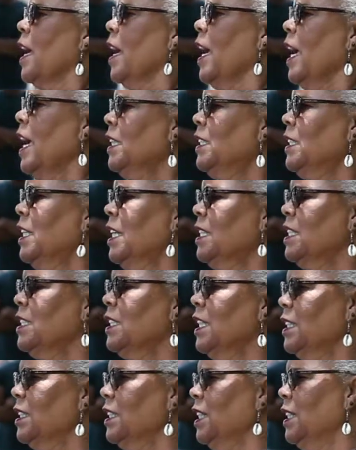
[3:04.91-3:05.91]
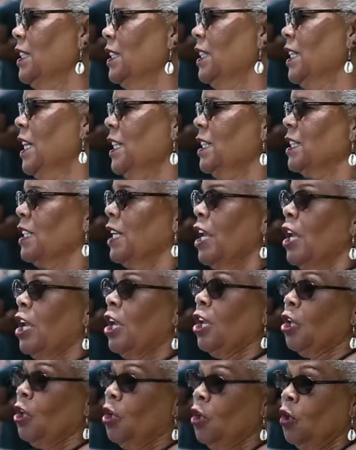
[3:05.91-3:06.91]
1866,
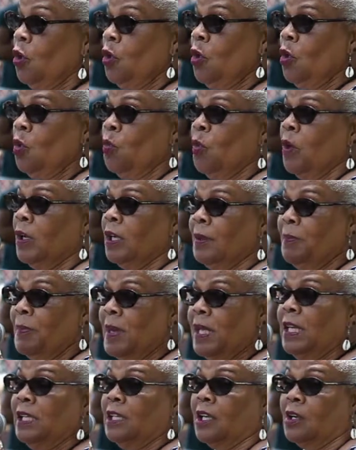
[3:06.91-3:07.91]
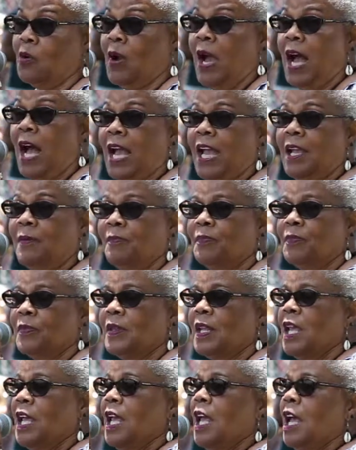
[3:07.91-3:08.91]
you were committing a crime
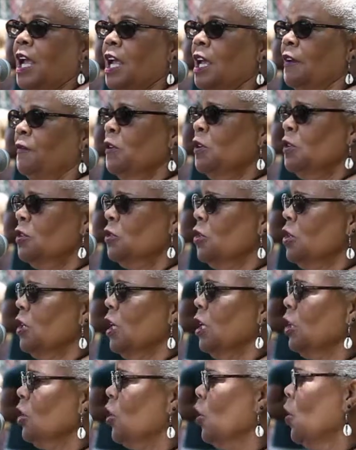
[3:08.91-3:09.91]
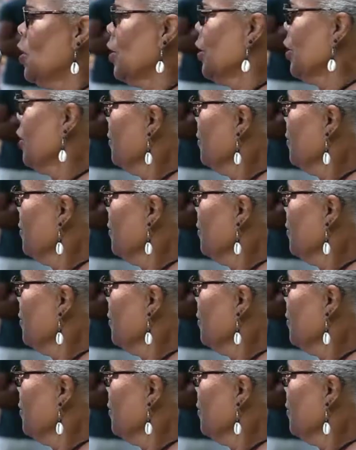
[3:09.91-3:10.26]
if you stood on a corner.